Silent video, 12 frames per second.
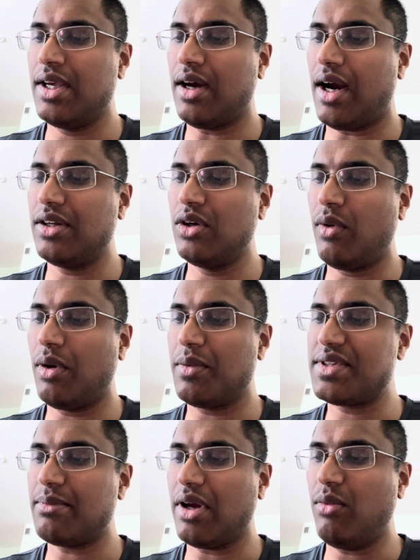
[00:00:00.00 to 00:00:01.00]
I didn't know what was
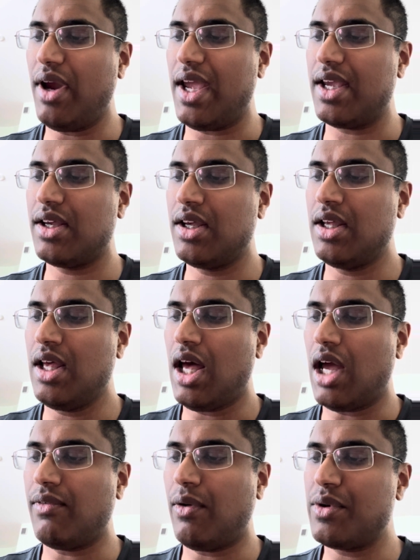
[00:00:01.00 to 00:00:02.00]
in my way.
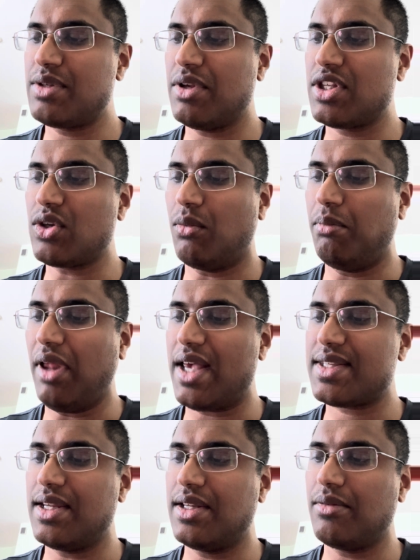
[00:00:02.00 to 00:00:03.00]
I've always been so
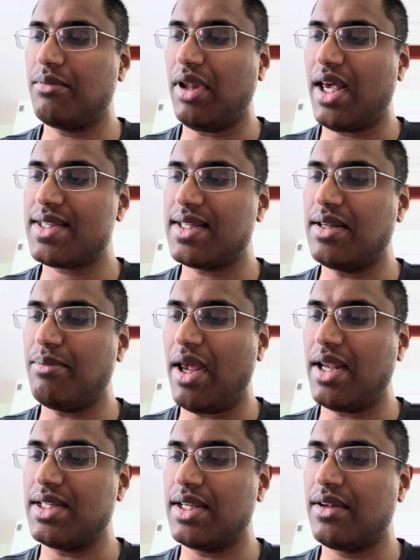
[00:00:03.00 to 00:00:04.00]
blasted
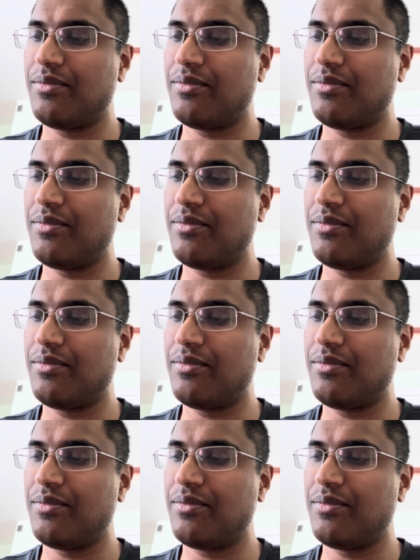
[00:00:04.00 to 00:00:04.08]
independent.